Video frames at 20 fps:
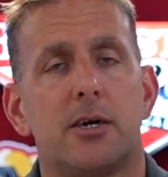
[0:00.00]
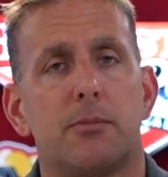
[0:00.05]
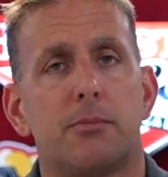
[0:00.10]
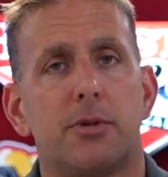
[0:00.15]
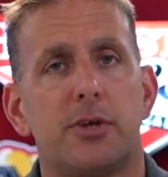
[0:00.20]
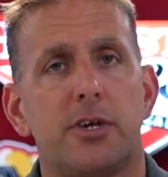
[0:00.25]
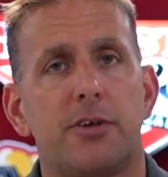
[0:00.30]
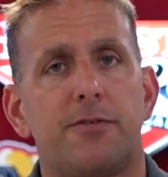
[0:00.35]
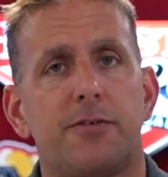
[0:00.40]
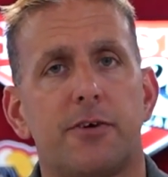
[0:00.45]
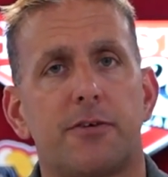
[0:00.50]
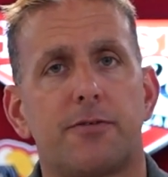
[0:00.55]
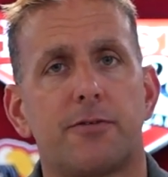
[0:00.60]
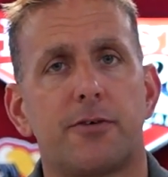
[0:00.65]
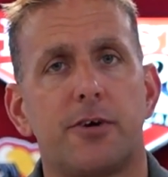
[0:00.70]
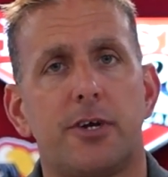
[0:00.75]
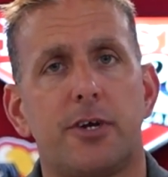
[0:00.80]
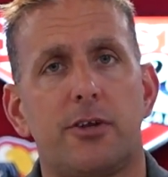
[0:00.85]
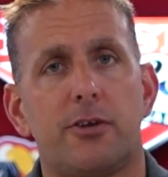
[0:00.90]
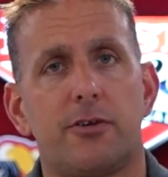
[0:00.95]
please feel
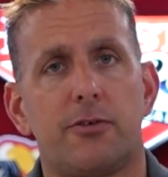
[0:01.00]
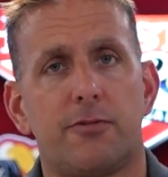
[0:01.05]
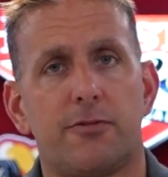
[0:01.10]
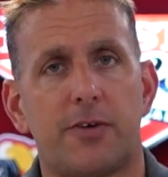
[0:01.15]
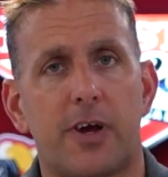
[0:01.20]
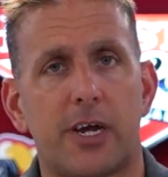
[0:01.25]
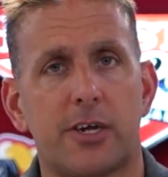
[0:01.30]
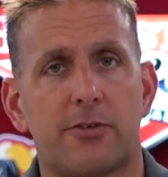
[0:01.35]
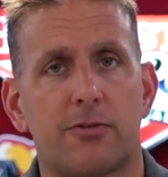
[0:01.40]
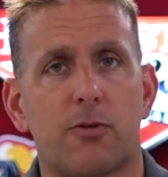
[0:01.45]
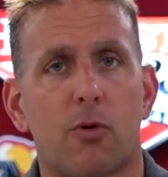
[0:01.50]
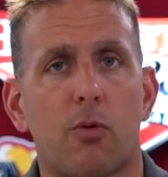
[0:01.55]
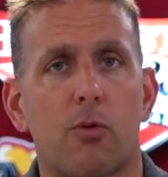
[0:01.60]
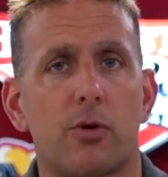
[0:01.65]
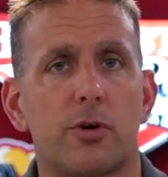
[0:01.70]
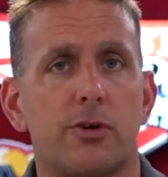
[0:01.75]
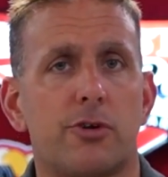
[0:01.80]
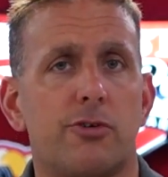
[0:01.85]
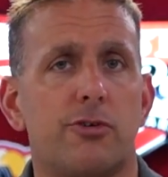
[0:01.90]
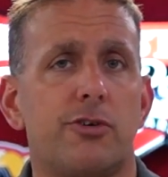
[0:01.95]
free to fast
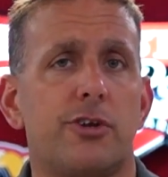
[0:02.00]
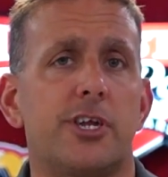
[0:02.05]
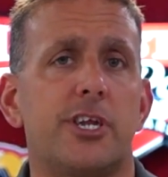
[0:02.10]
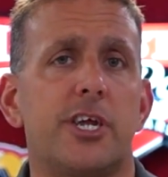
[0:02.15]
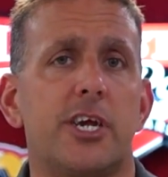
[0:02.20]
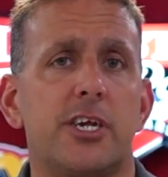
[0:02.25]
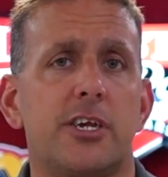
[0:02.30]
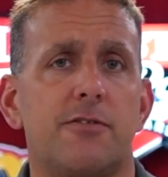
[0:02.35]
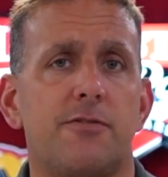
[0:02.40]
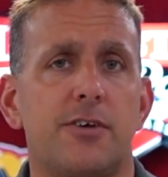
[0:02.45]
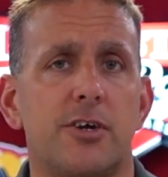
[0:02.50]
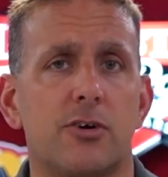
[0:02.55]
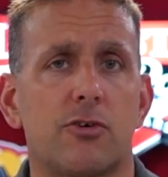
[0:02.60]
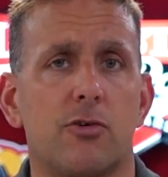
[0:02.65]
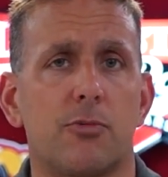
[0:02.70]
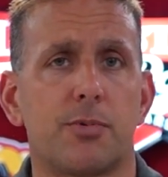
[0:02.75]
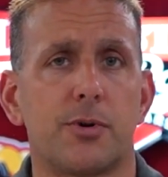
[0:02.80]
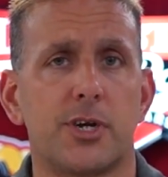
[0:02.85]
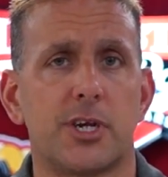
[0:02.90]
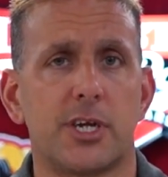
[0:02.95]
forward to today's
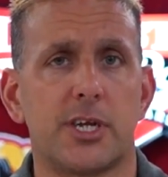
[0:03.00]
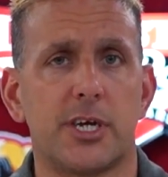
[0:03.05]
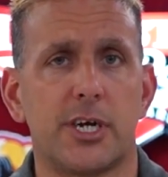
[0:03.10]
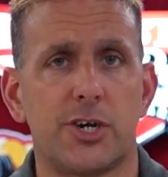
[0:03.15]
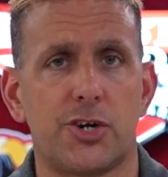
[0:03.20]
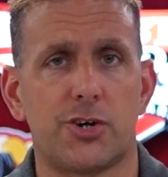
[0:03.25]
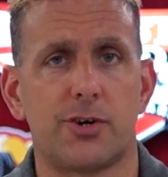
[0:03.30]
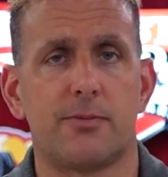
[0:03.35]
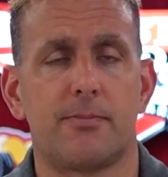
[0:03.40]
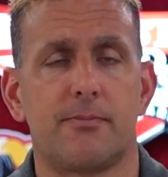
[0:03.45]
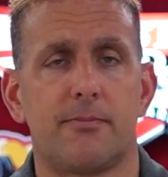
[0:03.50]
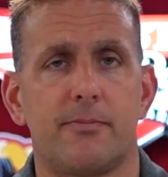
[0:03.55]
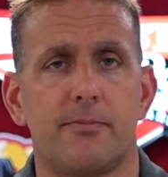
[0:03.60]
vehicle presentation.